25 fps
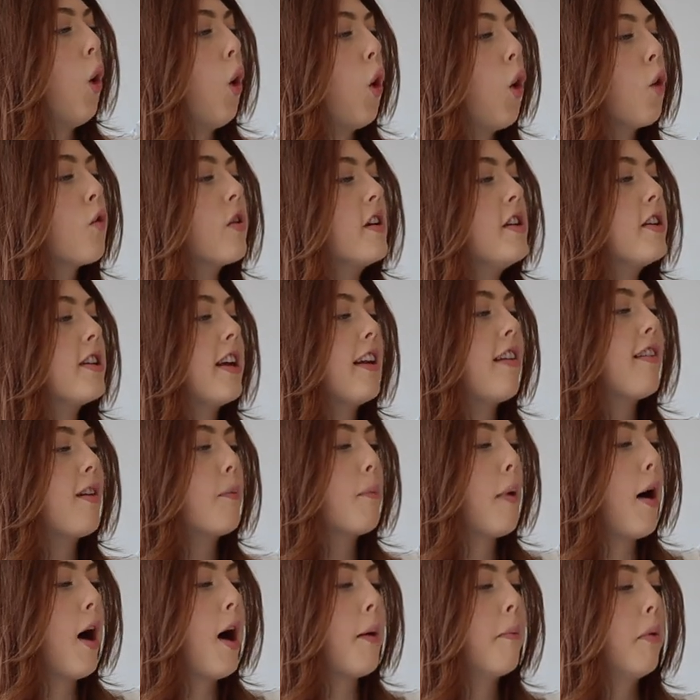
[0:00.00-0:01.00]
oranges, the
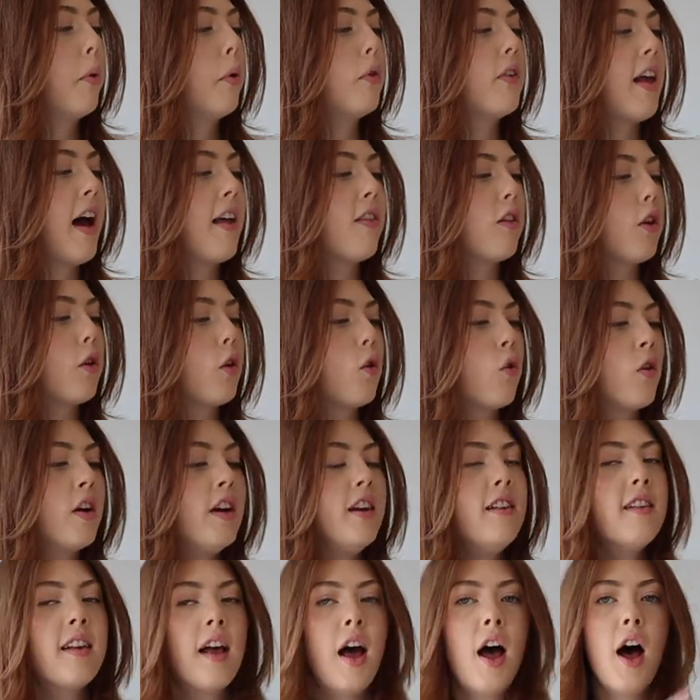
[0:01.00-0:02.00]
purples and the
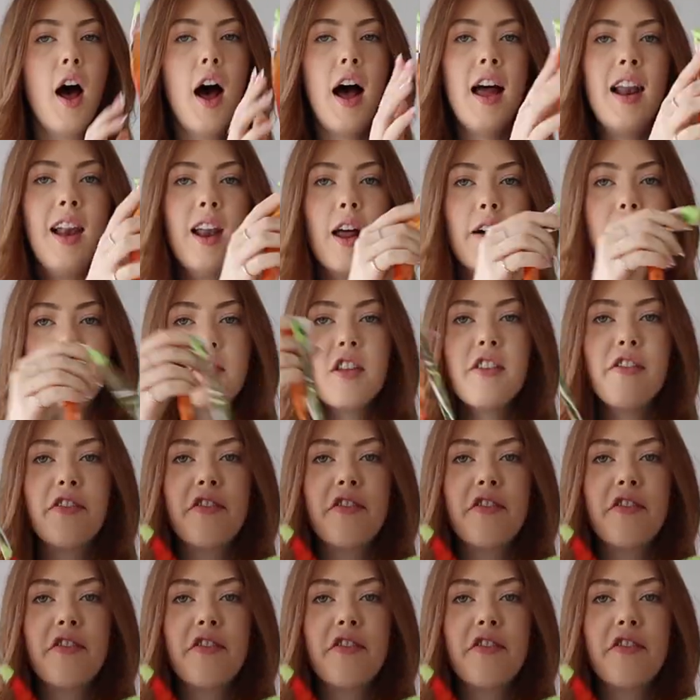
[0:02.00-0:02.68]
greens. I love the